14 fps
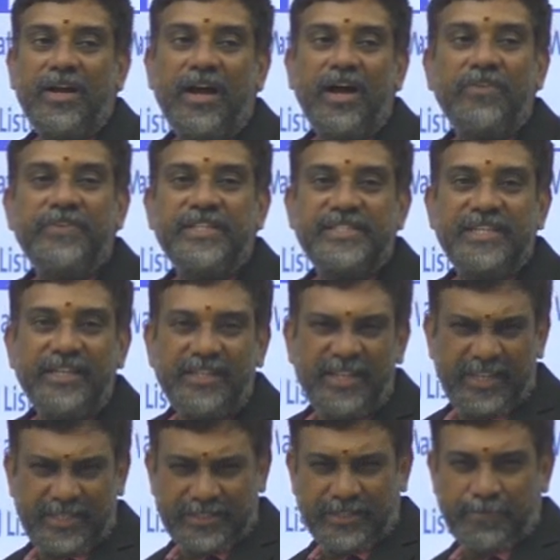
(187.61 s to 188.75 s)
How is it?
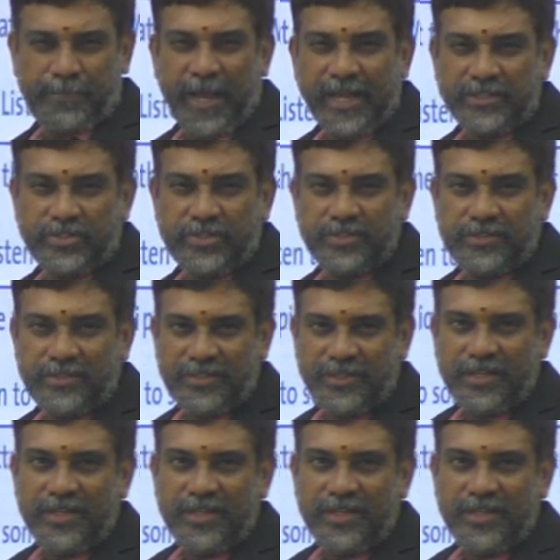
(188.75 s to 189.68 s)
Is it patterned?